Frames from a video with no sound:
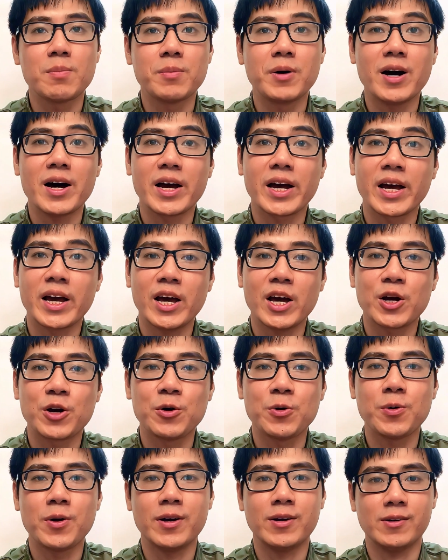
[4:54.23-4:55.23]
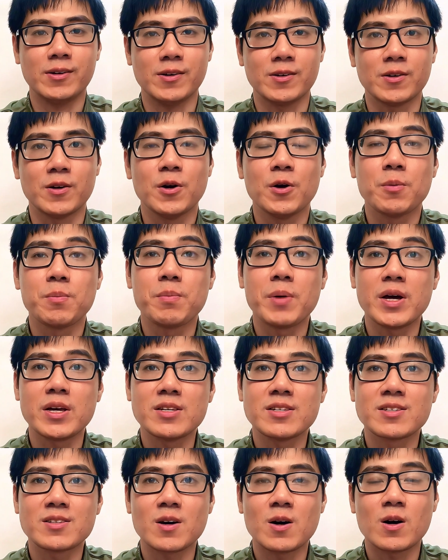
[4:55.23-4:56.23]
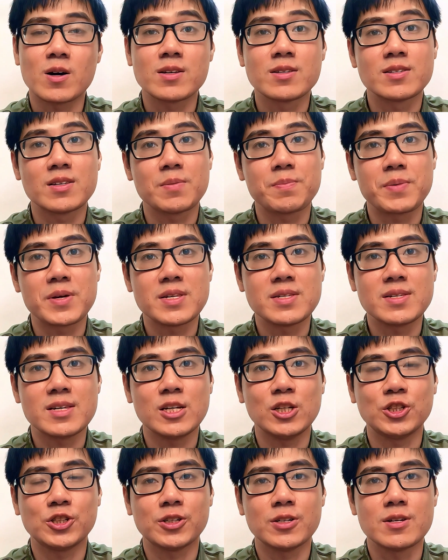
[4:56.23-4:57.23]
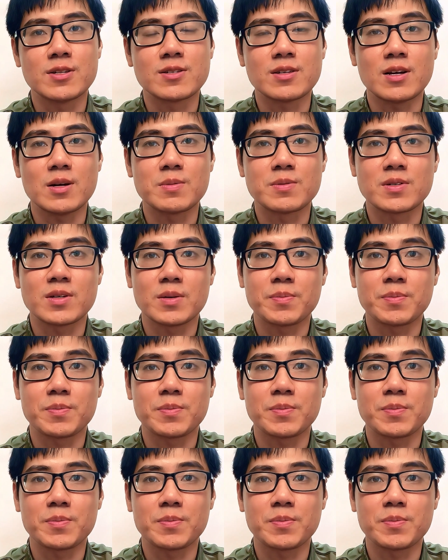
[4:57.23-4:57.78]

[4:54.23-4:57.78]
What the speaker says: but are calculated based on the positions of